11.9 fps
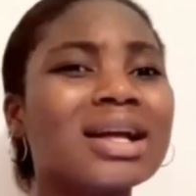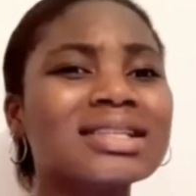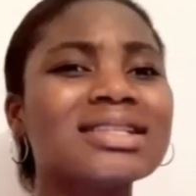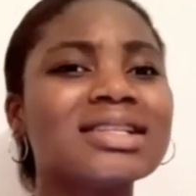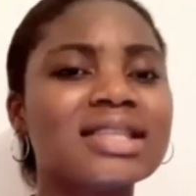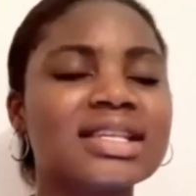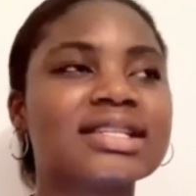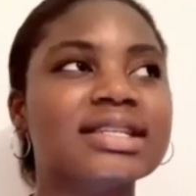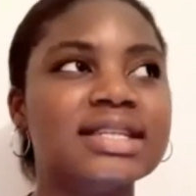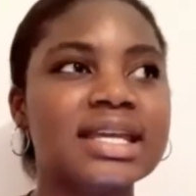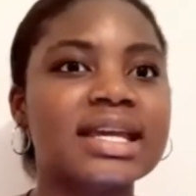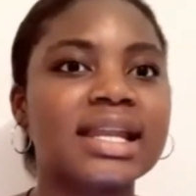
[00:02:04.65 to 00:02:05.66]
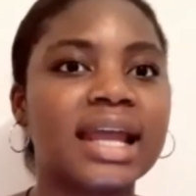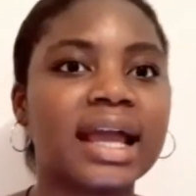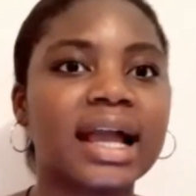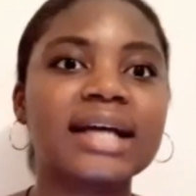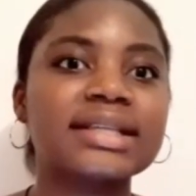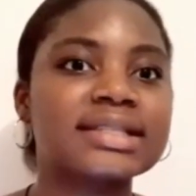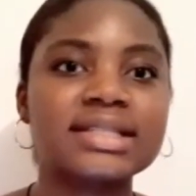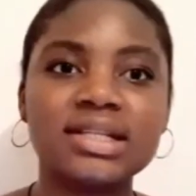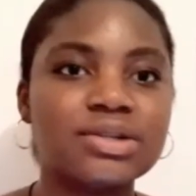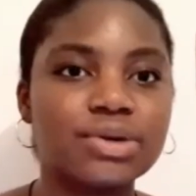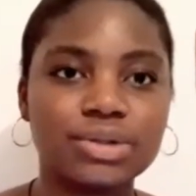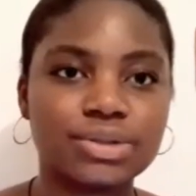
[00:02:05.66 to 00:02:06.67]
until this day, like, I
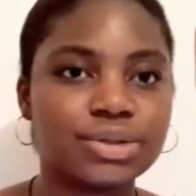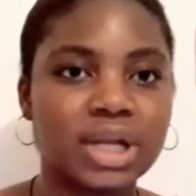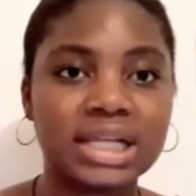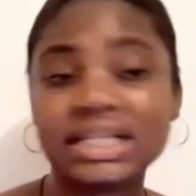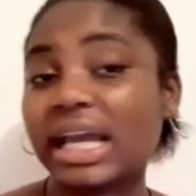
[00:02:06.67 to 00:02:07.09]
still don't do that.